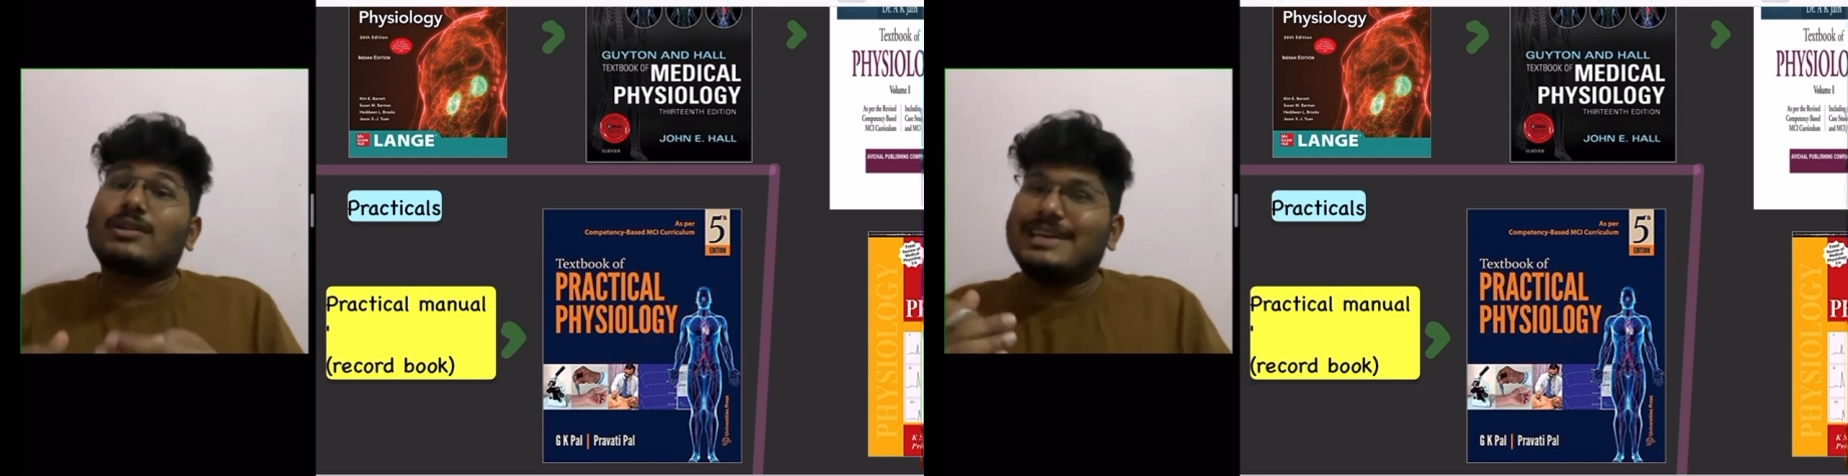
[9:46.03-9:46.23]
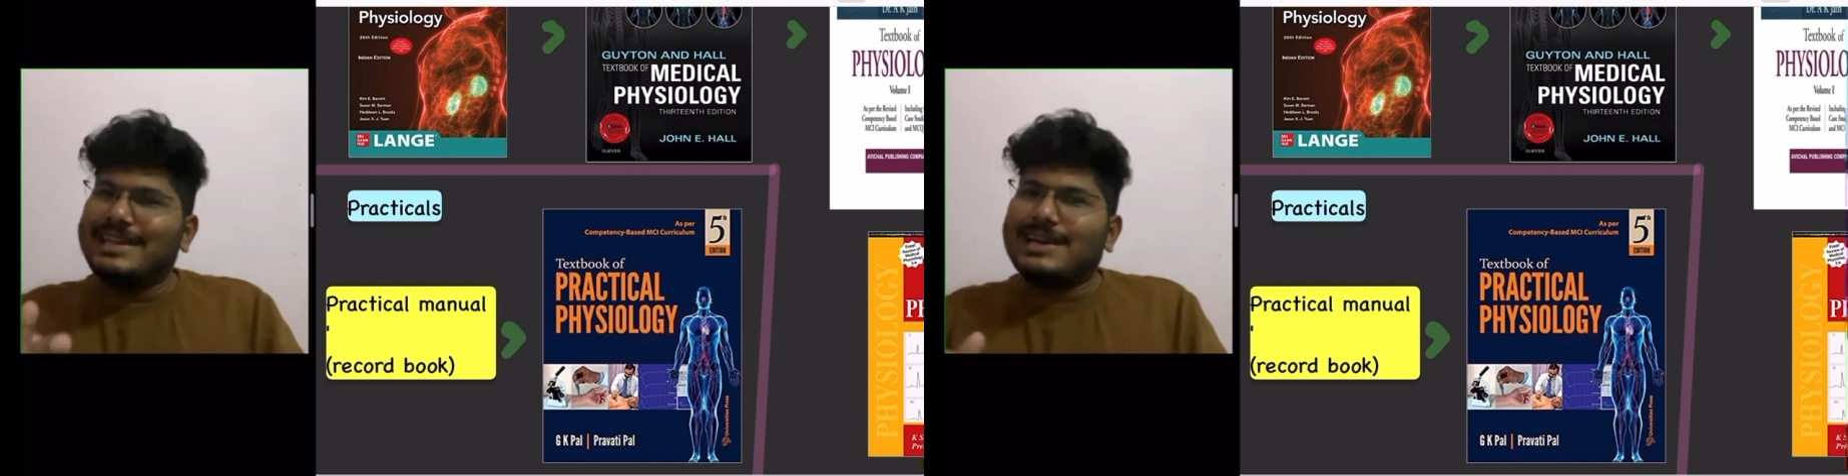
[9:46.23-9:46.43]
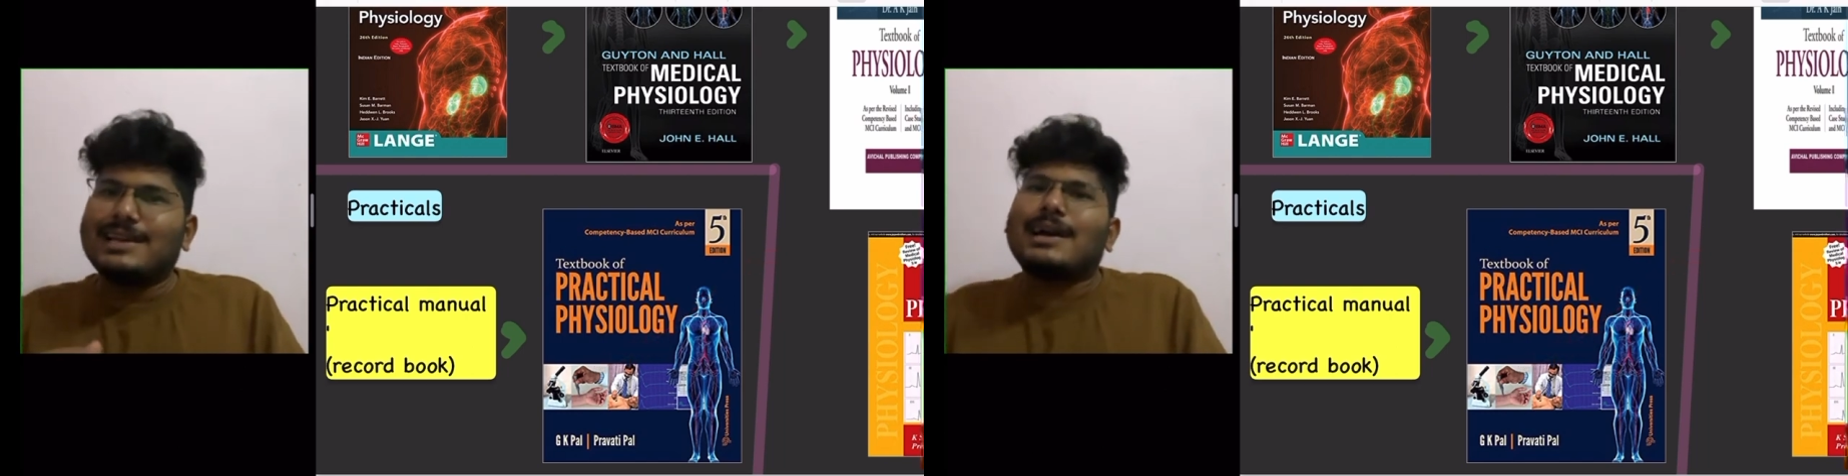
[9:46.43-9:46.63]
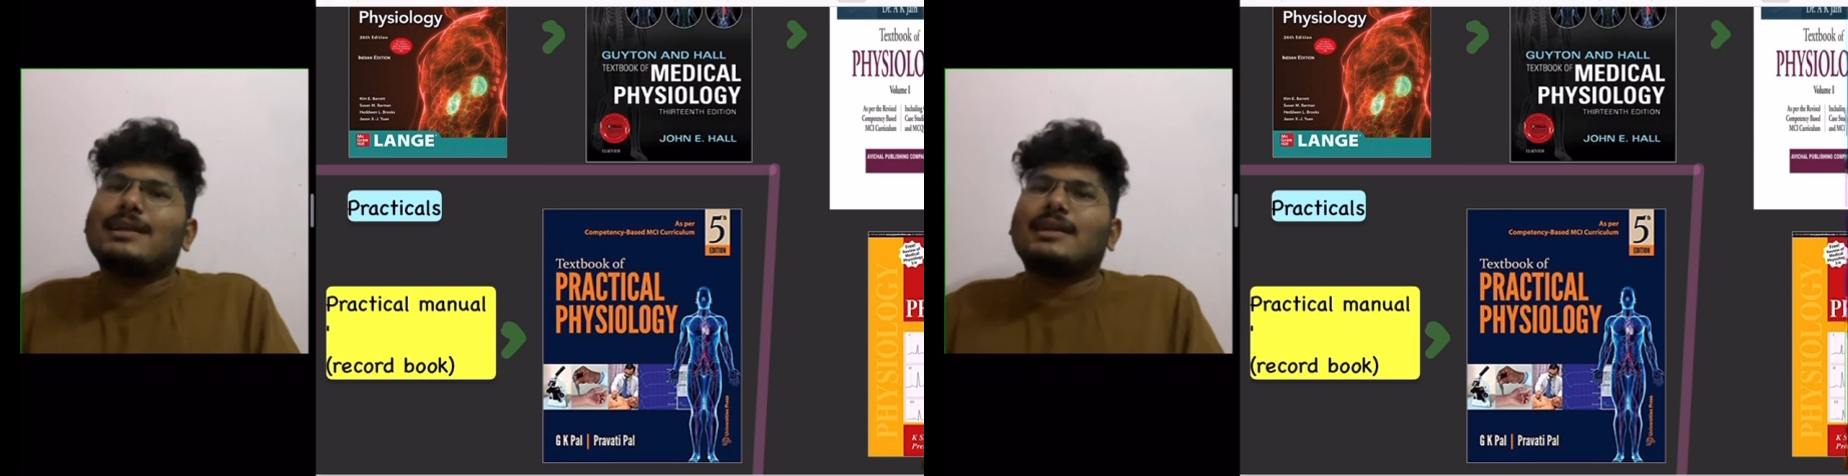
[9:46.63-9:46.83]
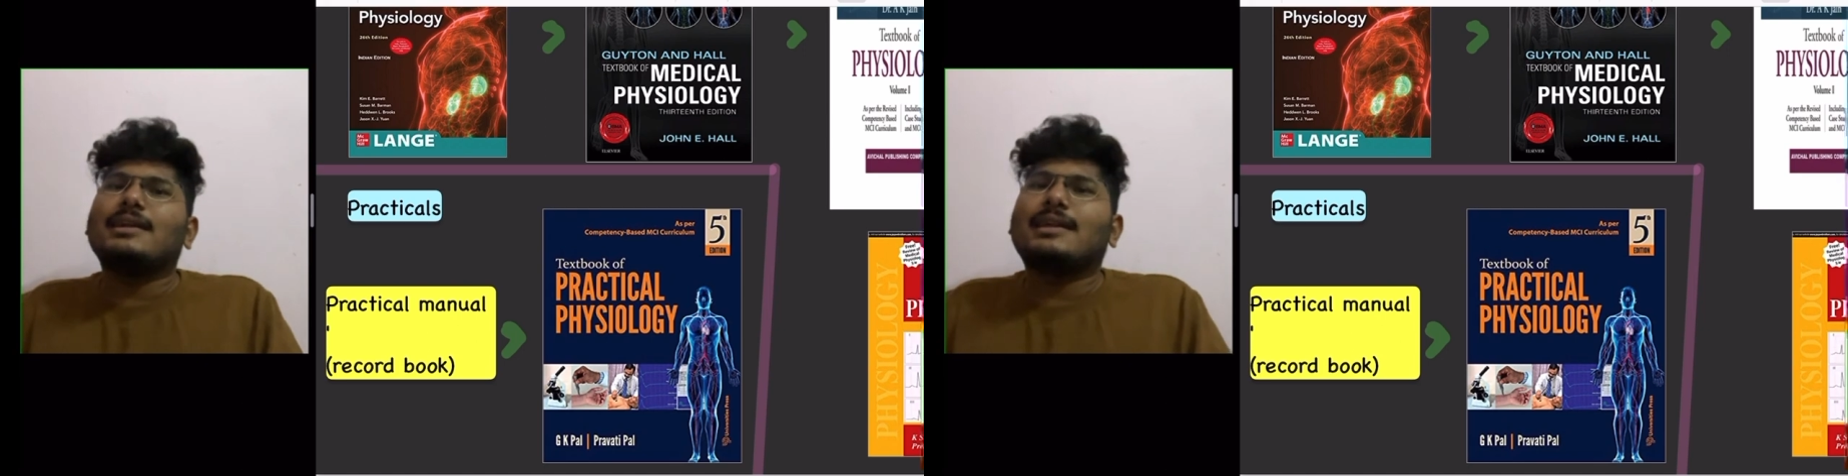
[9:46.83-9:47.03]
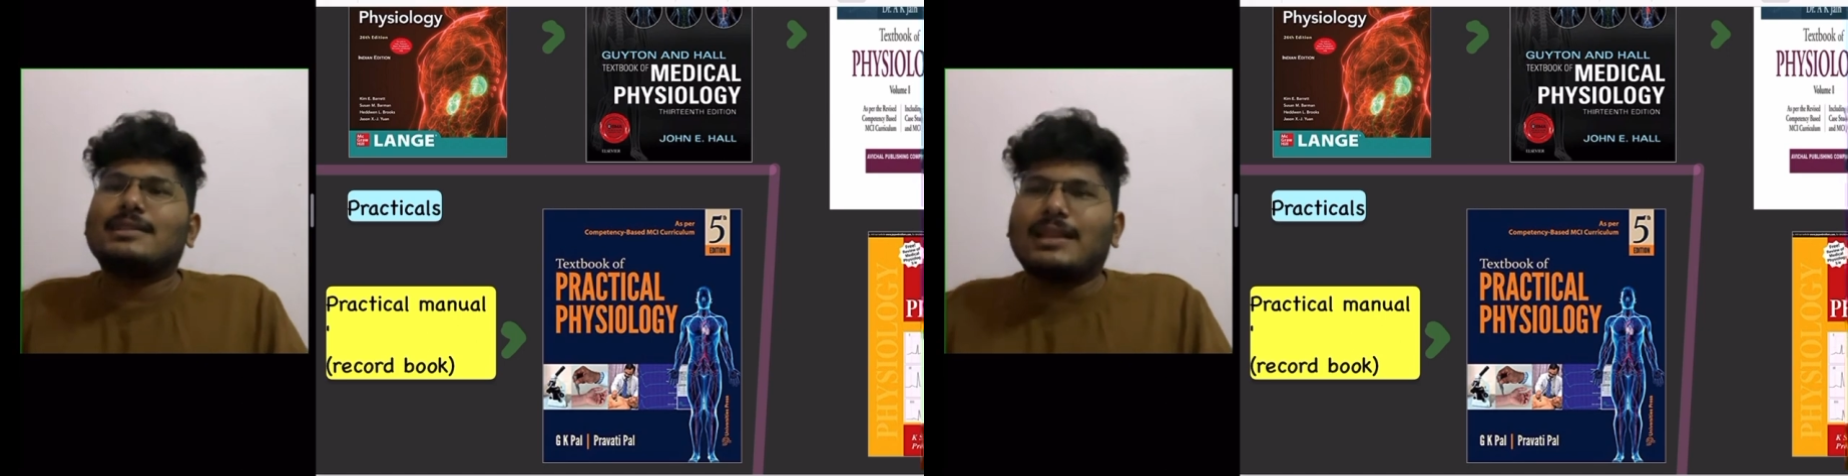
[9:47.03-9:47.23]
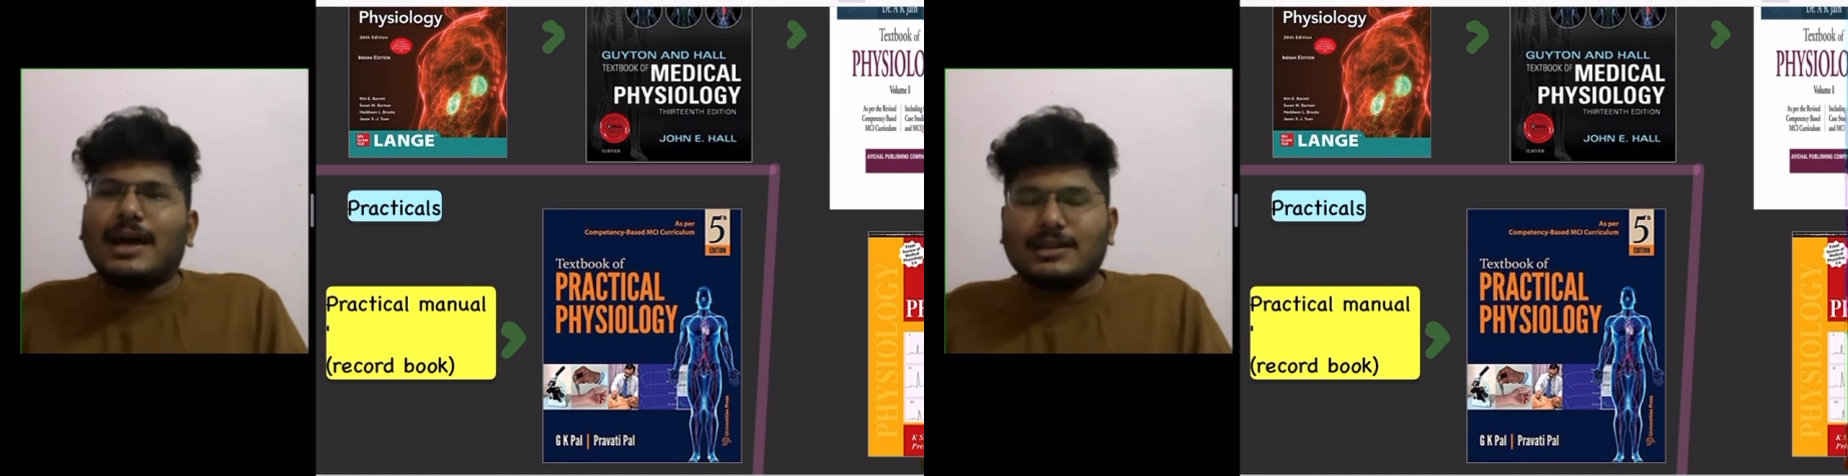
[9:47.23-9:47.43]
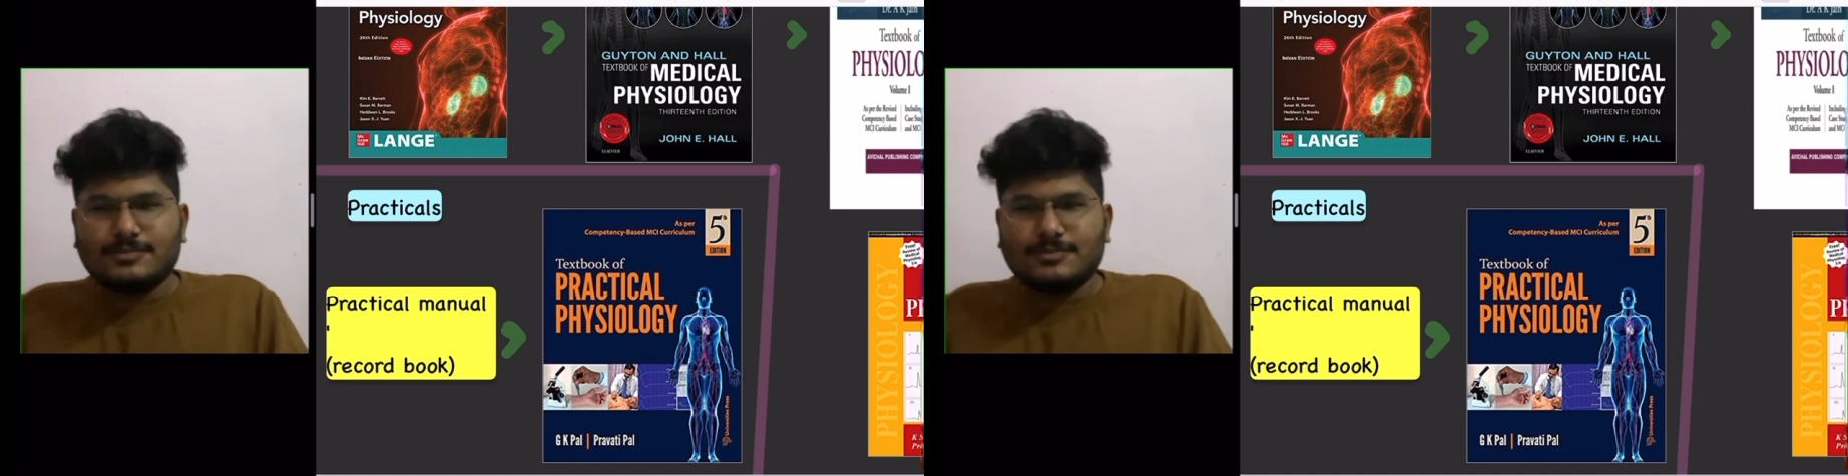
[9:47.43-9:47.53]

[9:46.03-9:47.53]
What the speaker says: clinical content in that.